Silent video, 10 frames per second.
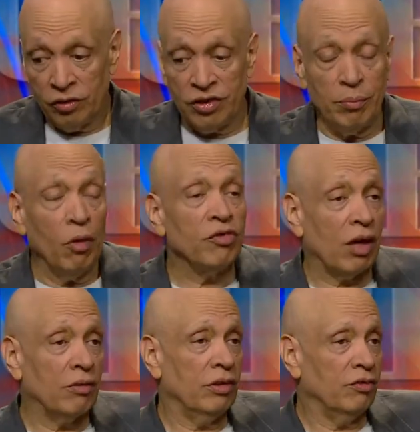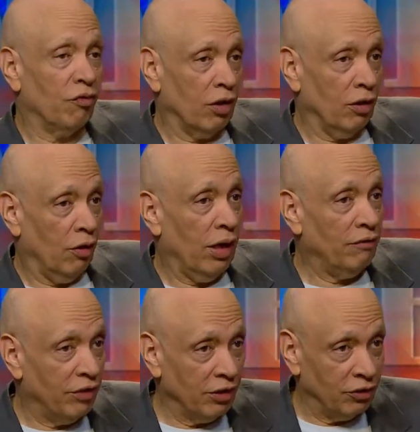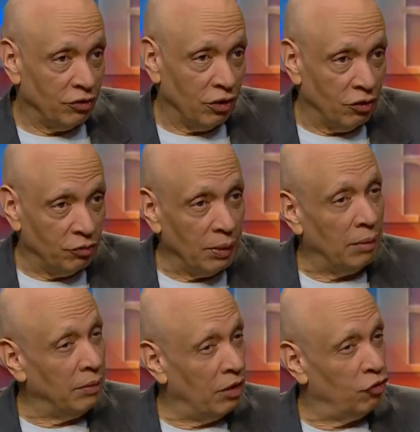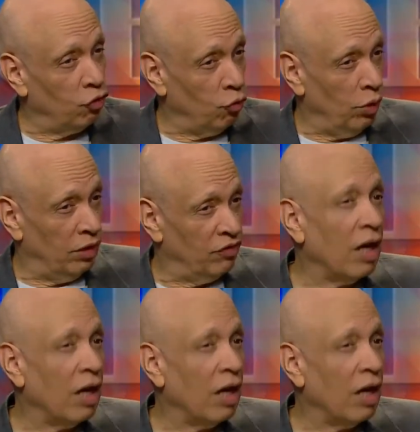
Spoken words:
You'll see both Socrates Fortlow and Fearless Jones, but I'm not sure when.